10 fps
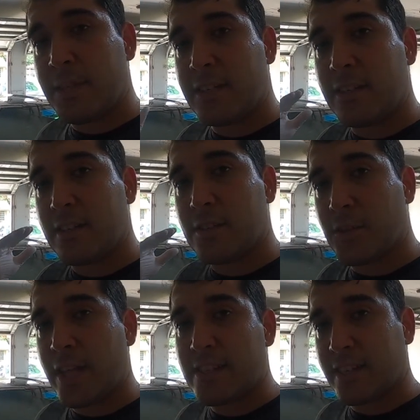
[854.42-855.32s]
me
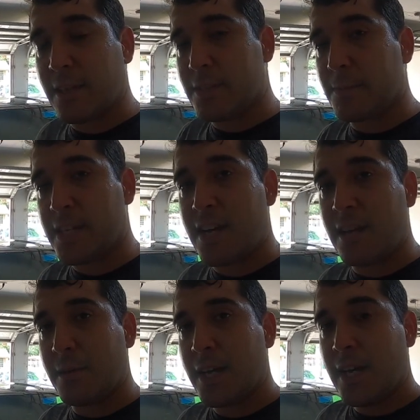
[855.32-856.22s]
some
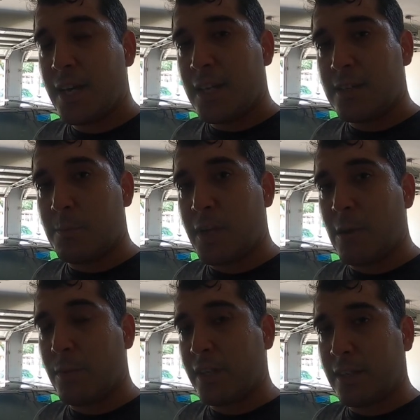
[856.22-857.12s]
time to be
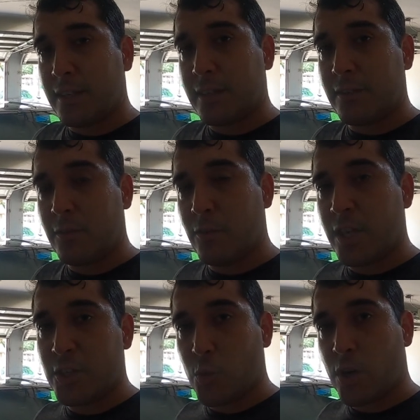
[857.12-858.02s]
able to
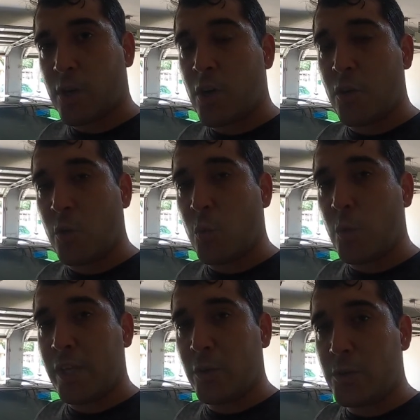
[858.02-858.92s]
get to work on the
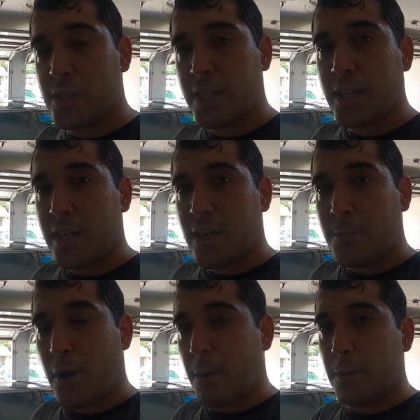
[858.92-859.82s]
wheels,
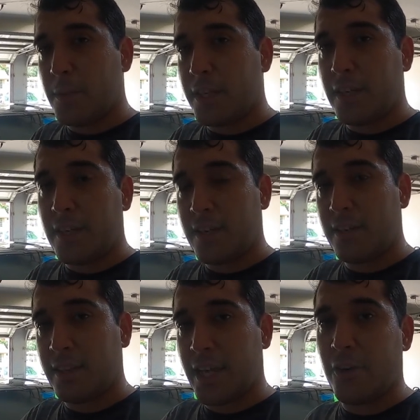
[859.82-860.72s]
probably
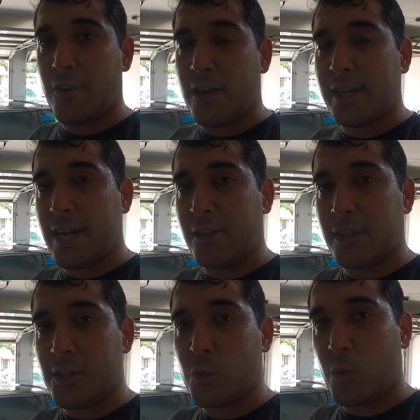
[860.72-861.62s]
later on down
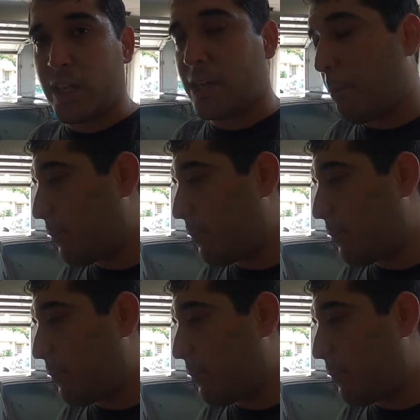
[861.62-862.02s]
this week.